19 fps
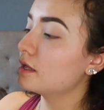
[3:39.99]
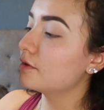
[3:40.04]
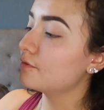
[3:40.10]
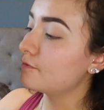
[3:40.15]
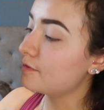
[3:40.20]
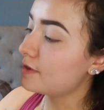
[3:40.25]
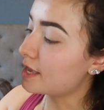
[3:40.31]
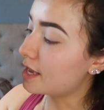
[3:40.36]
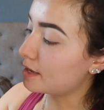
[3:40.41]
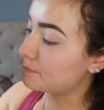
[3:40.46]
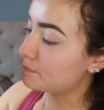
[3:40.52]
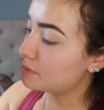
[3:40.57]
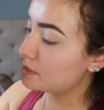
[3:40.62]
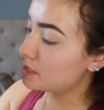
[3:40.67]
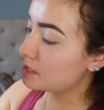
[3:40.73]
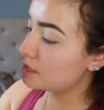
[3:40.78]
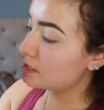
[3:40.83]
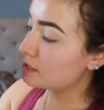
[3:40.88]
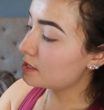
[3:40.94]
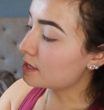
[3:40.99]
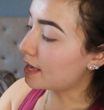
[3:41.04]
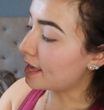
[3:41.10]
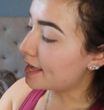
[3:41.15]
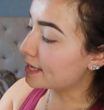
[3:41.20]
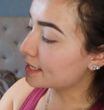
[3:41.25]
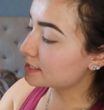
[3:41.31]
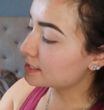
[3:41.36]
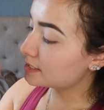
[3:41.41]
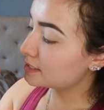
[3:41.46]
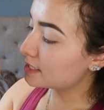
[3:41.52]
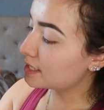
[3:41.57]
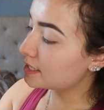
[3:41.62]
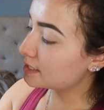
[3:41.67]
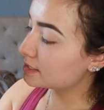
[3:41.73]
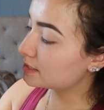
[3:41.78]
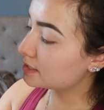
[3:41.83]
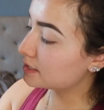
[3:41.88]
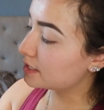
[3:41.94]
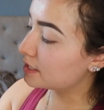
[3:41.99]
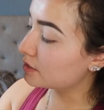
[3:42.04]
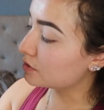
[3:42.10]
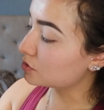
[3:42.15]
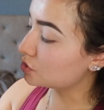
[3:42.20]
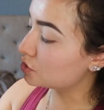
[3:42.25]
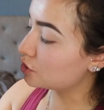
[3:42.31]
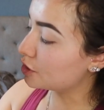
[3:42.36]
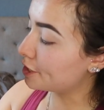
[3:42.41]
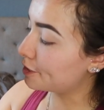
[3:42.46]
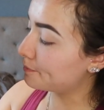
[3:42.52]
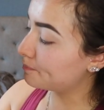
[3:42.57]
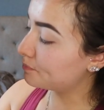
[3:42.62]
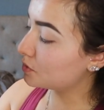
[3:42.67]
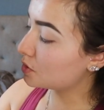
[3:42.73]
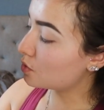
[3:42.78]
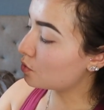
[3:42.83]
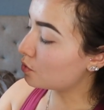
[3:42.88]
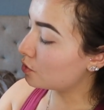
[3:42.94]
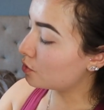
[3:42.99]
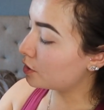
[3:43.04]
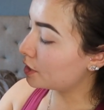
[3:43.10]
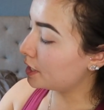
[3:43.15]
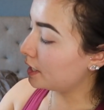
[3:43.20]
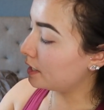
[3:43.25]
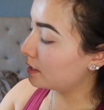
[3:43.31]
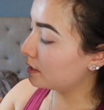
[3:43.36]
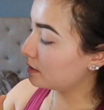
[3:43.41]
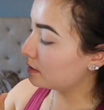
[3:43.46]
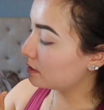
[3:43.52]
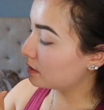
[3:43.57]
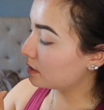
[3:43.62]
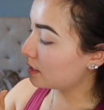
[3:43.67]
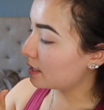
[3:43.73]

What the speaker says: VIP, Access, Guilt Trip, Coin,